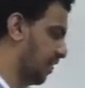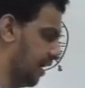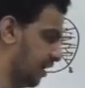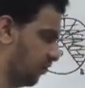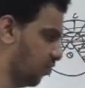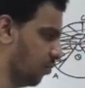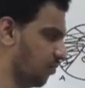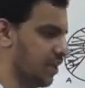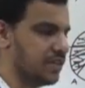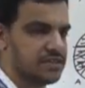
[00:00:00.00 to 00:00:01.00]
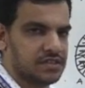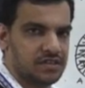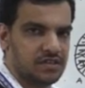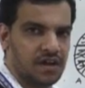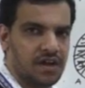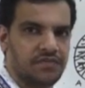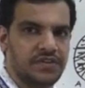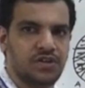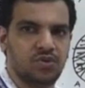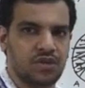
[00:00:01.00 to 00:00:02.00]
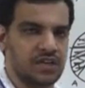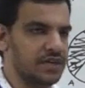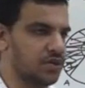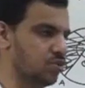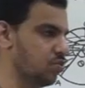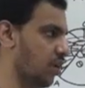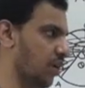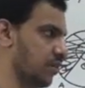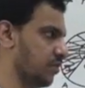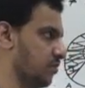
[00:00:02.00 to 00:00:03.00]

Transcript: direct formula is there, half into L into R,